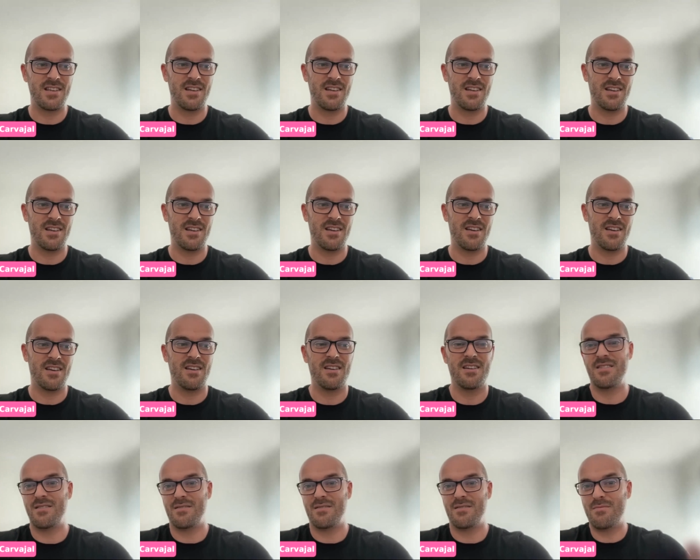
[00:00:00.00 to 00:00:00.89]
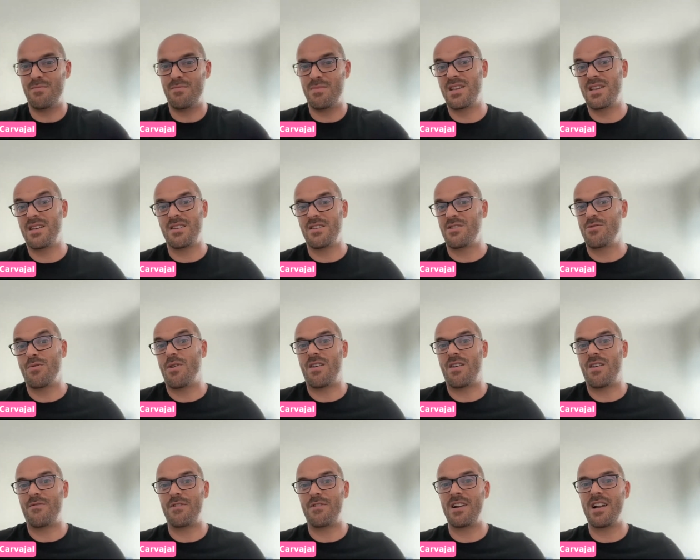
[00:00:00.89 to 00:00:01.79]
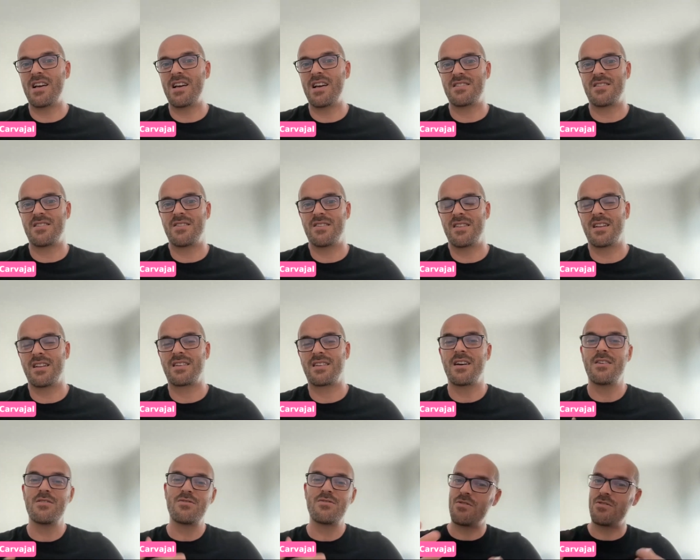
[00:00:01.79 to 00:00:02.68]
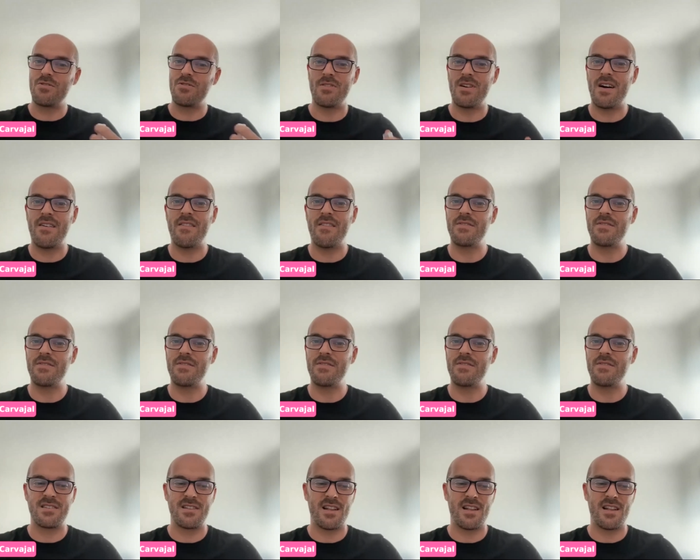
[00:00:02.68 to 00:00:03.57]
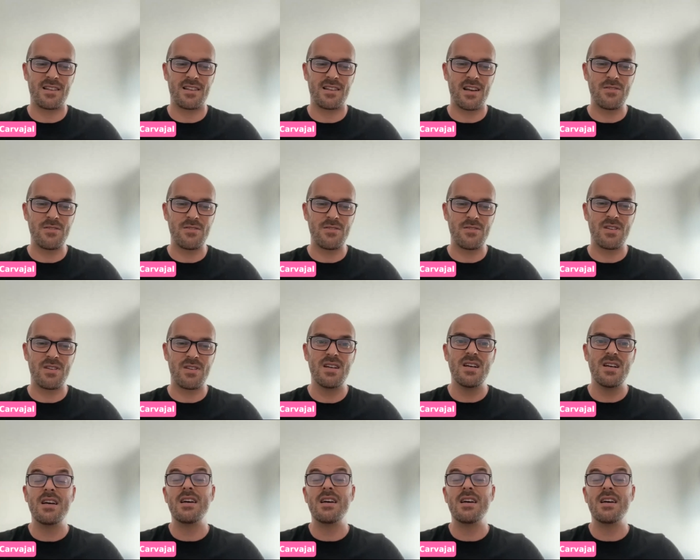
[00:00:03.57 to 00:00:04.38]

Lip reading: you are a freelancer in that country, or you have a business in that country,